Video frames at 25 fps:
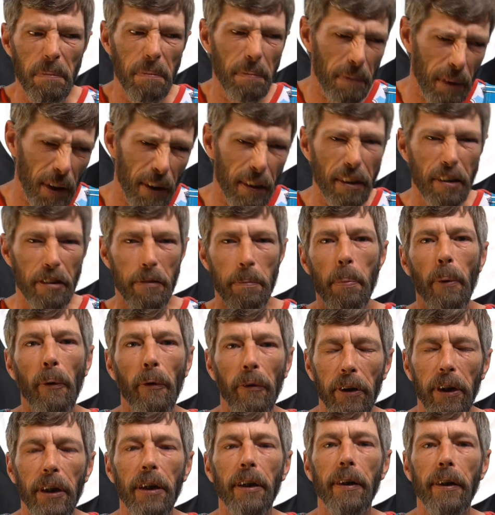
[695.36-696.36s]
is
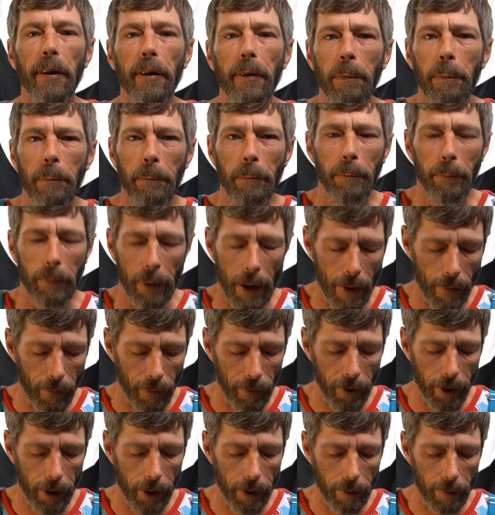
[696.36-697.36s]
bulkier out
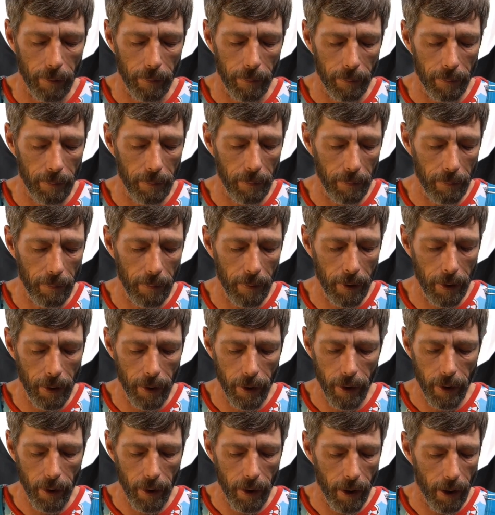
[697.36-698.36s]
there.
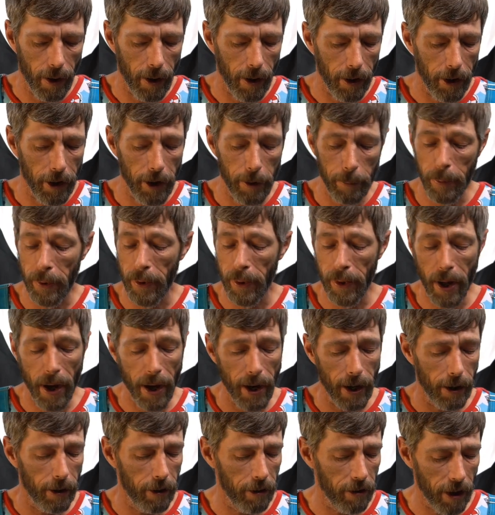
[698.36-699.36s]
Hip and
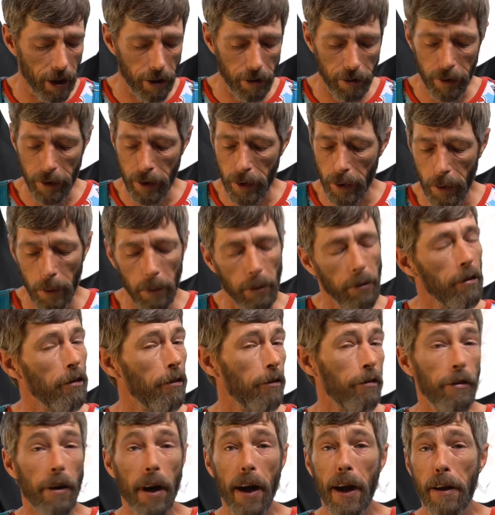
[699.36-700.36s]
thigh irritation, though, is a
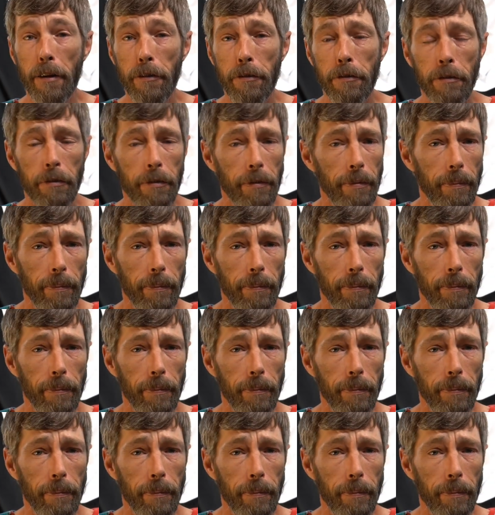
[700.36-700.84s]
5.